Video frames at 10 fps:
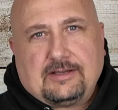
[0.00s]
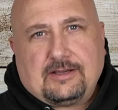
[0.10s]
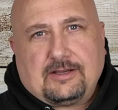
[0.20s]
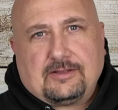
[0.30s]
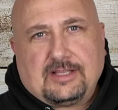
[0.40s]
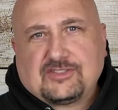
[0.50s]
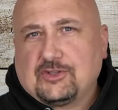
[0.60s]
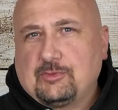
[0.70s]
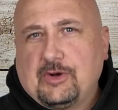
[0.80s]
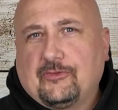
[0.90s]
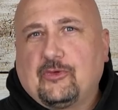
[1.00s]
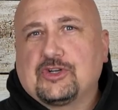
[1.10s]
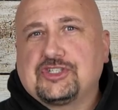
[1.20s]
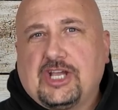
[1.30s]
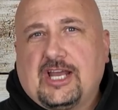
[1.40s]
that's a little bit of
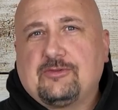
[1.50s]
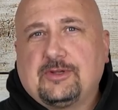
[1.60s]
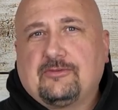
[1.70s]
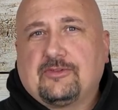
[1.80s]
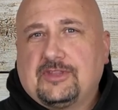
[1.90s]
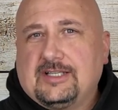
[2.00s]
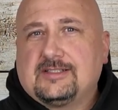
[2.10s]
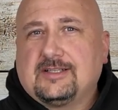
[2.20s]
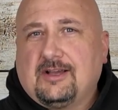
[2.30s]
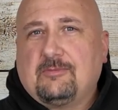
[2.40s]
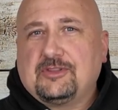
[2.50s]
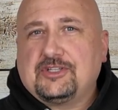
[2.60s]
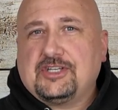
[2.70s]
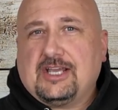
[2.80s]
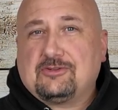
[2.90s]
foreshadowing for things to come on the
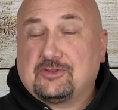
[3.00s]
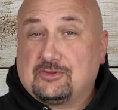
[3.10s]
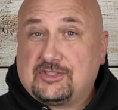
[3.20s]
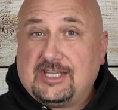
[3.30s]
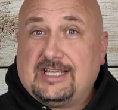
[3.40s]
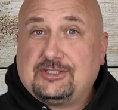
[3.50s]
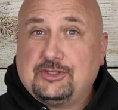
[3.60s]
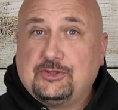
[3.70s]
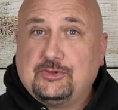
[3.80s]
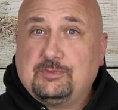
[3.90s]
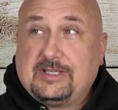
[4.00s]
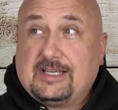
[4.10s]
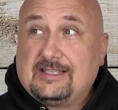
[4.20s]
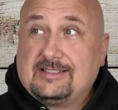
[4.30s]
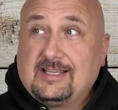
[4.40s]
channel. So stay tuned,
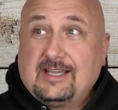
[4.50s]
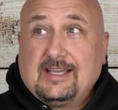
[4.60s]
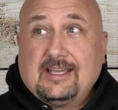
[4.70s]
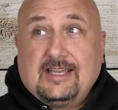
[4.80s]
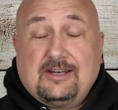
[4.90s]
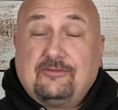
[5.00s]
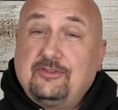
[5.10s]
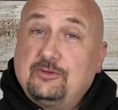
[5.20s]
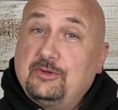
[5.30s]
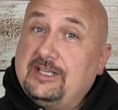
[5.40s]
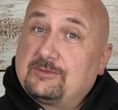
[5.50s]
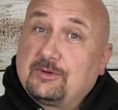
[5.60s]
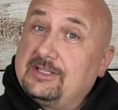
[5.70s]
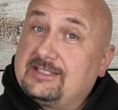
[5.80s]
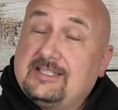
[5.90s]
because in a few weeks,
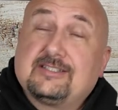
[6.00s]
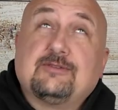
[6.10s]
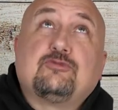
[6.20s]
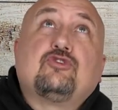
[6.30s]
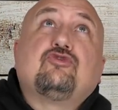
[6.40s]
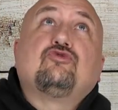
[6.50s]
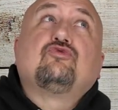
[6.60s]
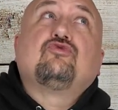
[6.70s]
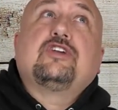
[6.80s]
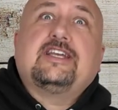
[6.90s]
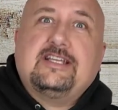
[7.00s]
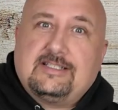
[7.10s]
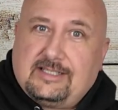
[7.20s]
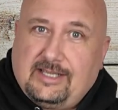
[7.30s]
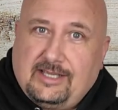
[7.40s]
we're going to see some
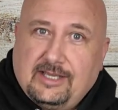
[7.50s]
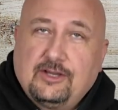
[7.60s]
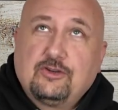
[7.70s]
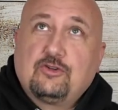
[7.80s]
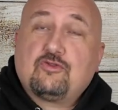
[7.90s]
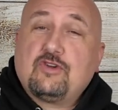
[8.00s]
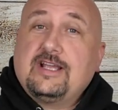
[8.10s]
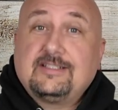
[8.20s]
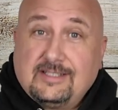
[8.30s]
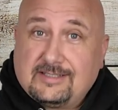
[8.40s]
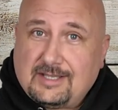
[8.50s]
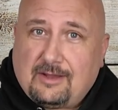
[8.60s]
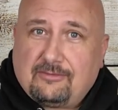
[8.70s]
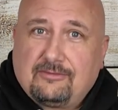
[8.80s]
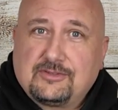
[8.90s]
crazy, crazy
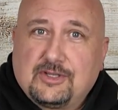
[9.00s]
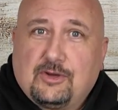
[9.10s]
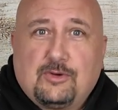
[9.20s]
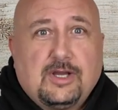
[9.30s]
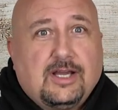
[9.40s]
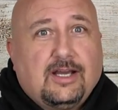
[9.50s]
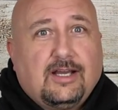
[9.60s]
stuff. So